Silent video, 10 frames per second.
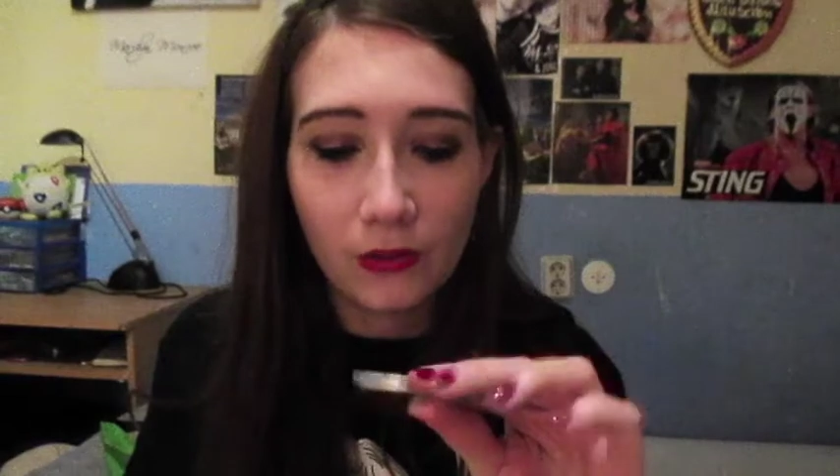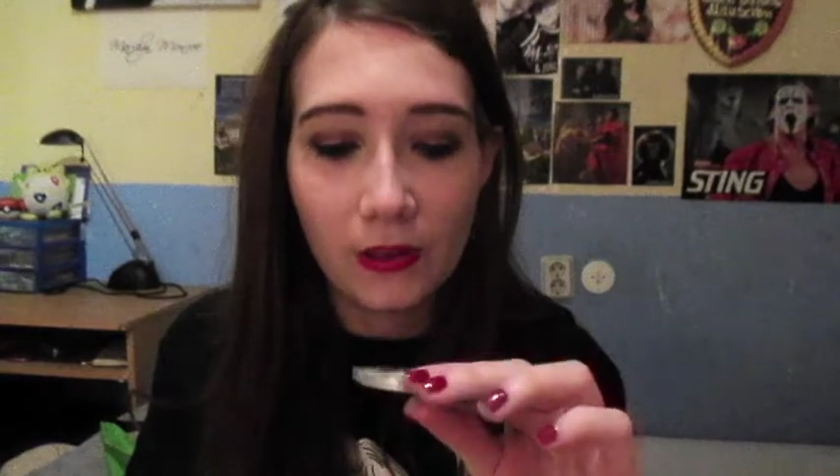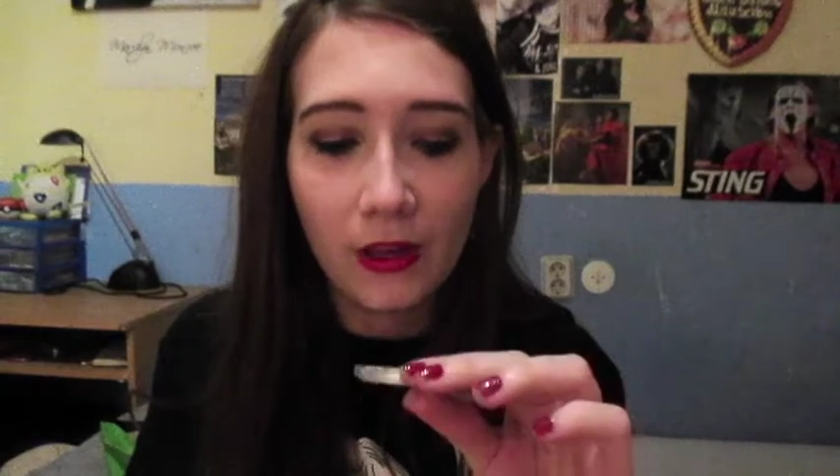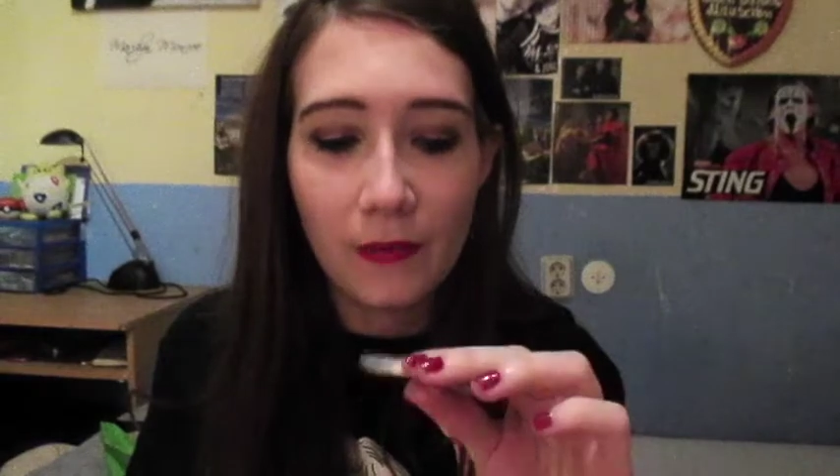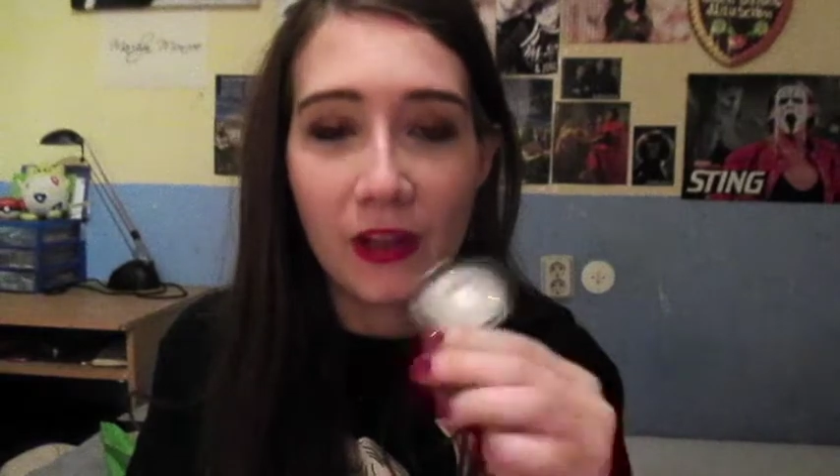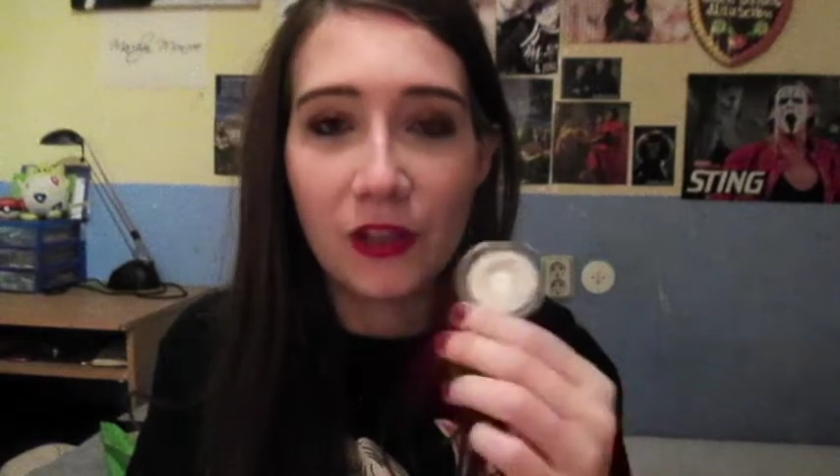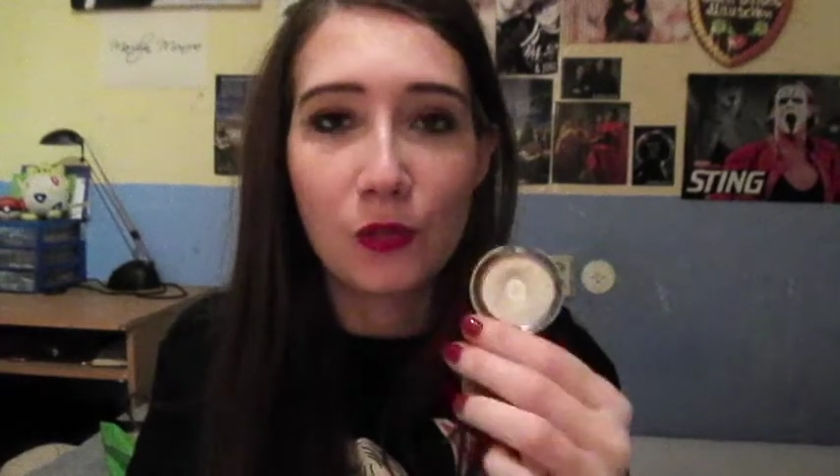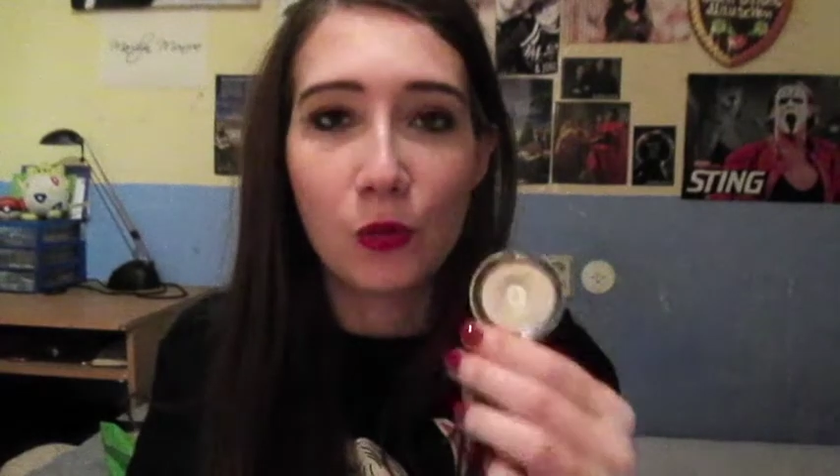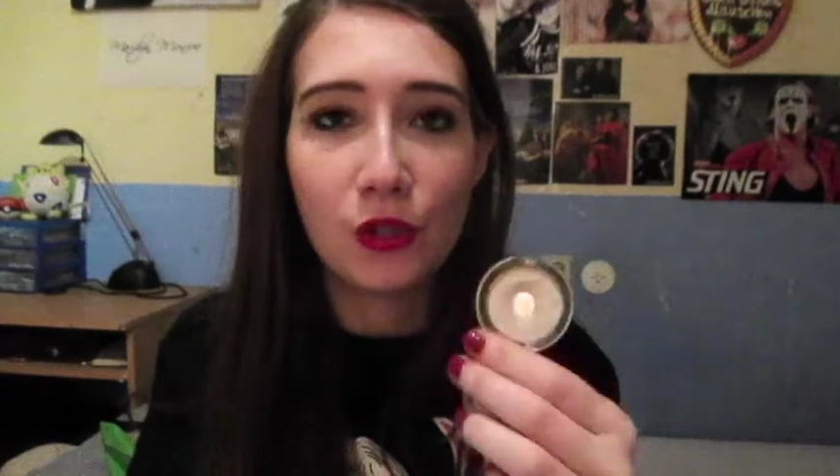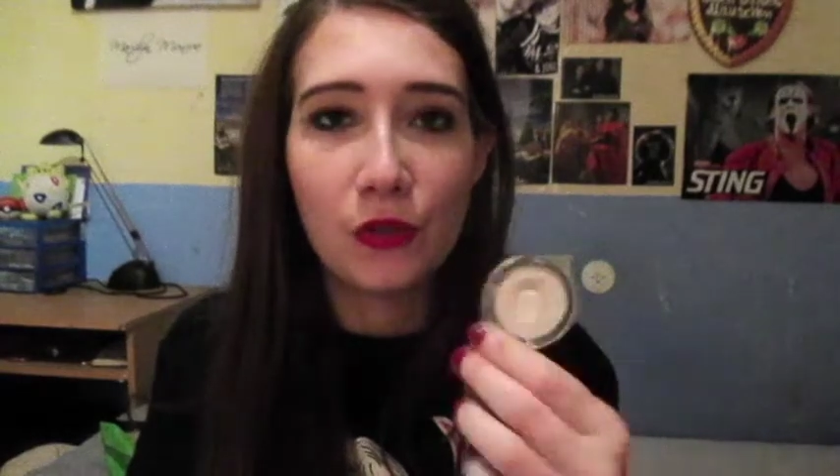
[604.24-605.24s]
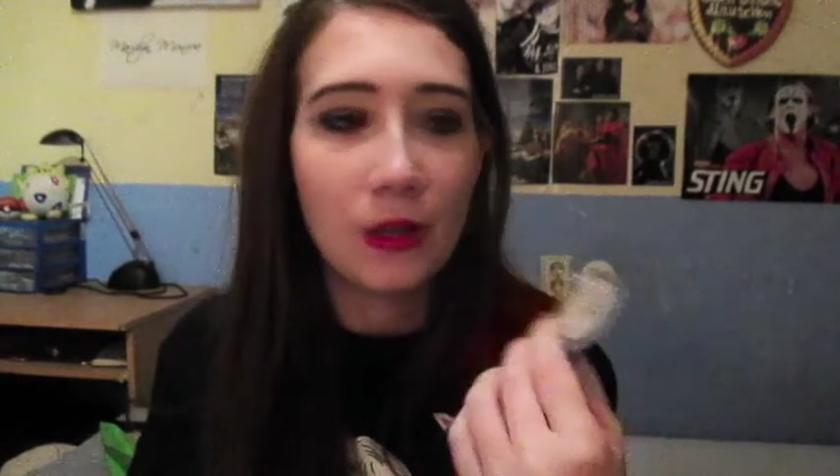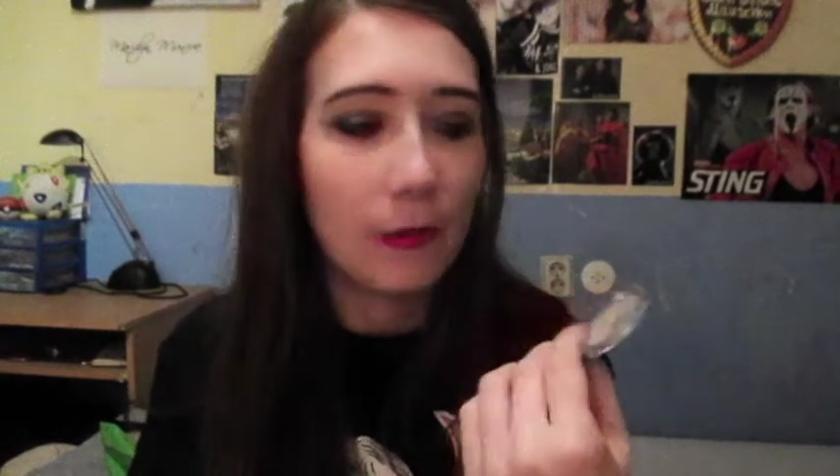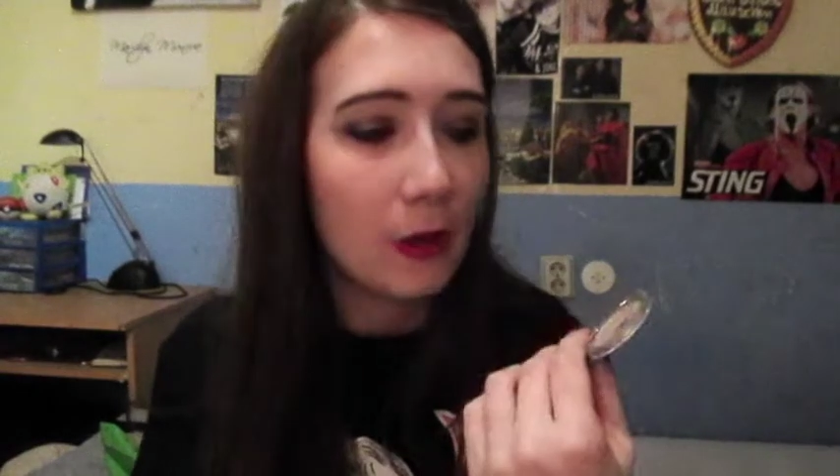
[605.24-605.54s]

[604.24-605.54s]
time and I just want to use it up.